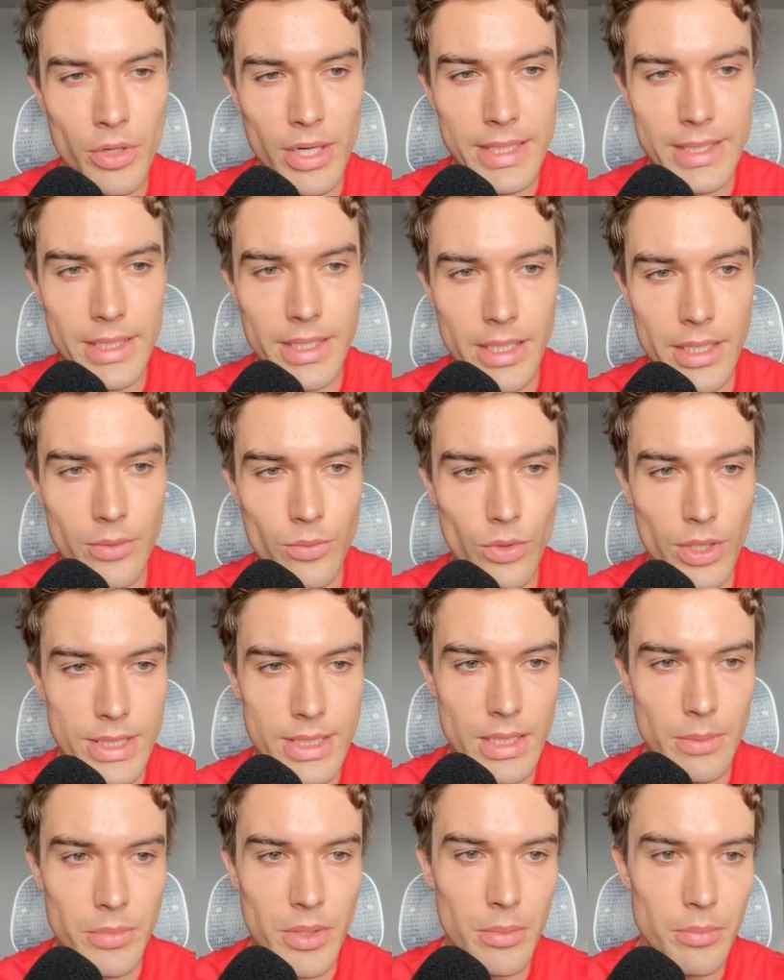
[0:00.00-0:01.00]
ID and
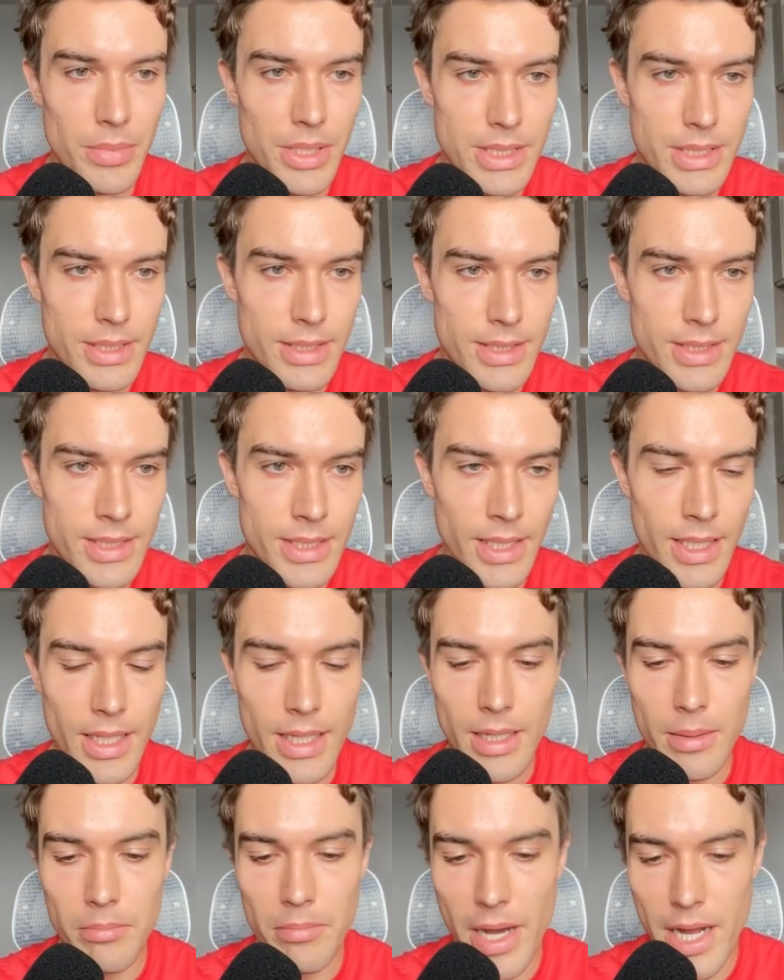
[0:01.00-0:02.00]
WhatsApp Business
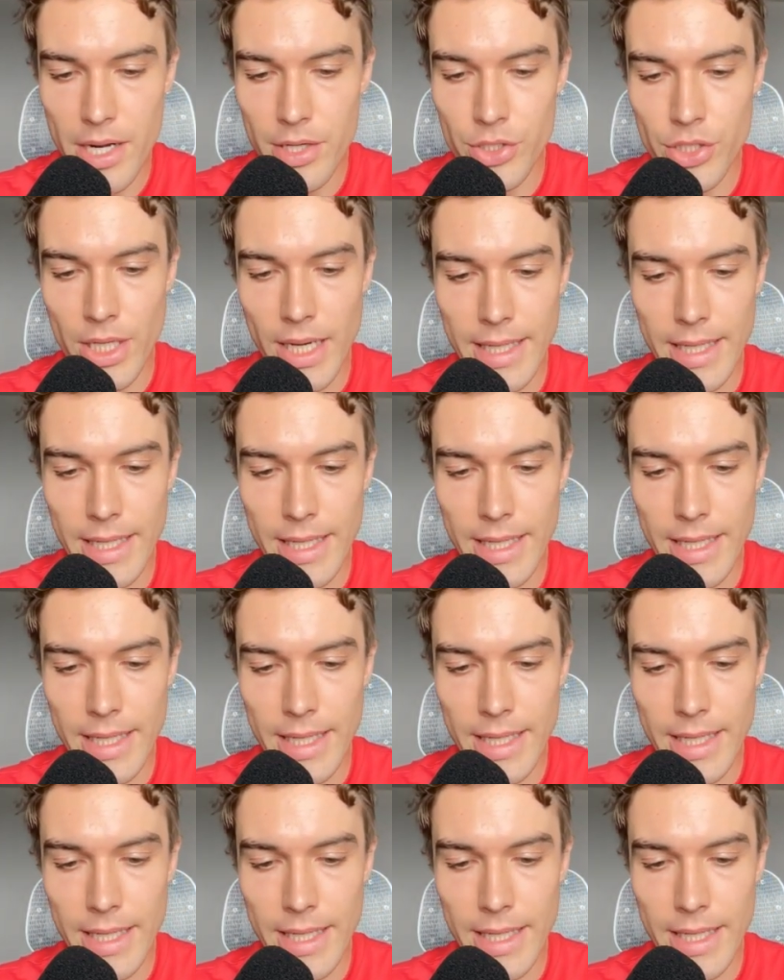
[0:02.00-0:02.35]
Manager